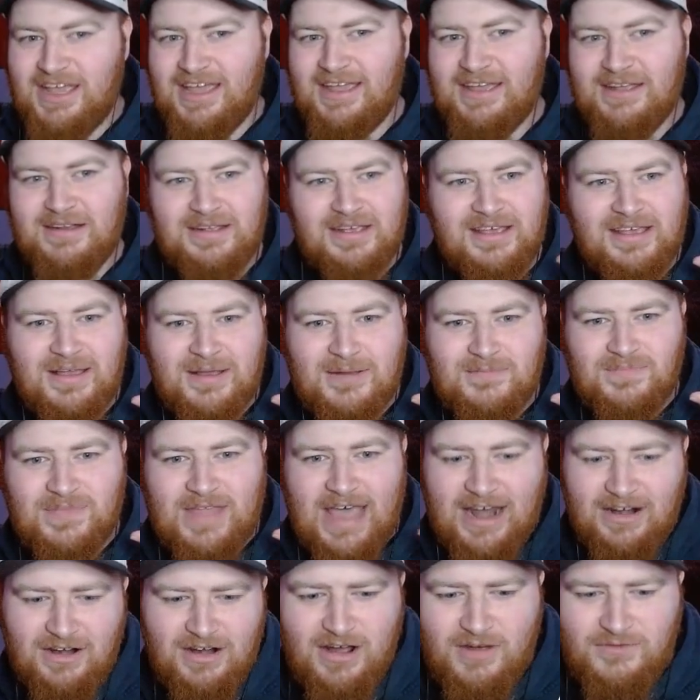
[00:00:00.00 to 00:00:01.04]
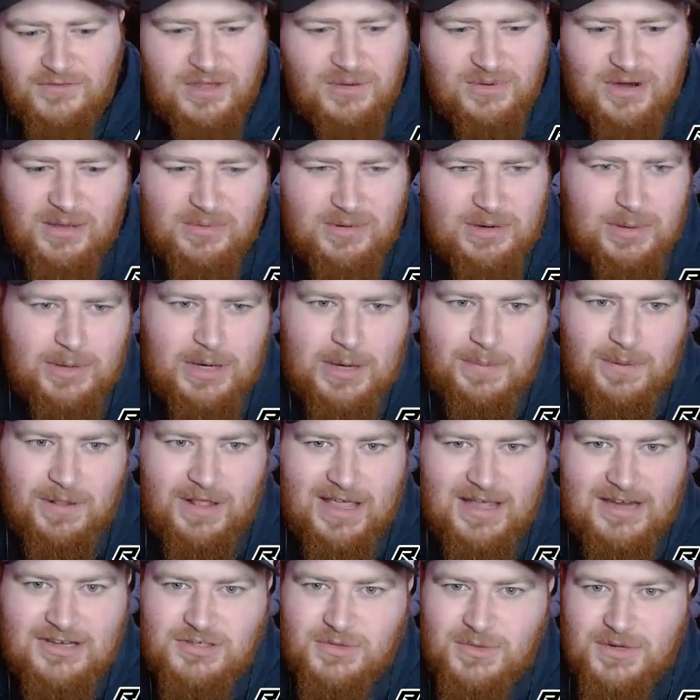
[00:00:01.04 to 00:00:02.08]
it. I don't know if you were able to
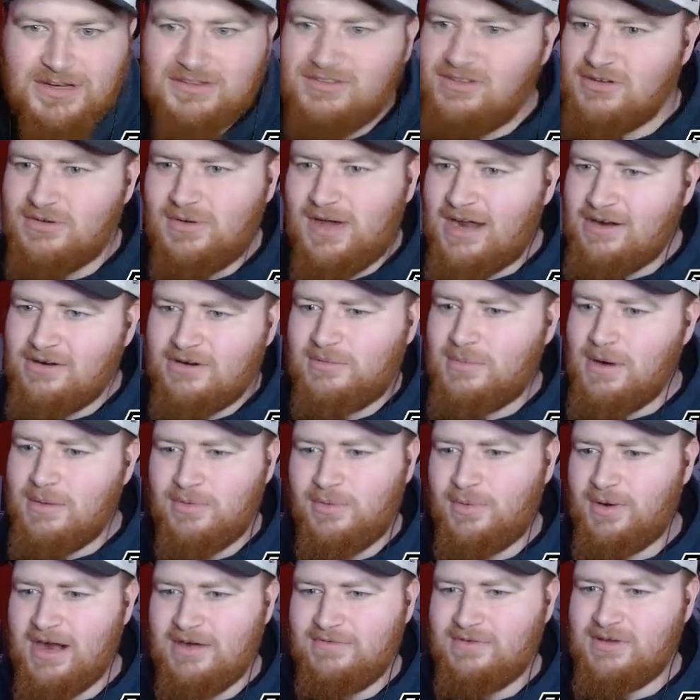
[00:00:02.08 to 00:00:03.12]
replay in 22. I don't remember whenever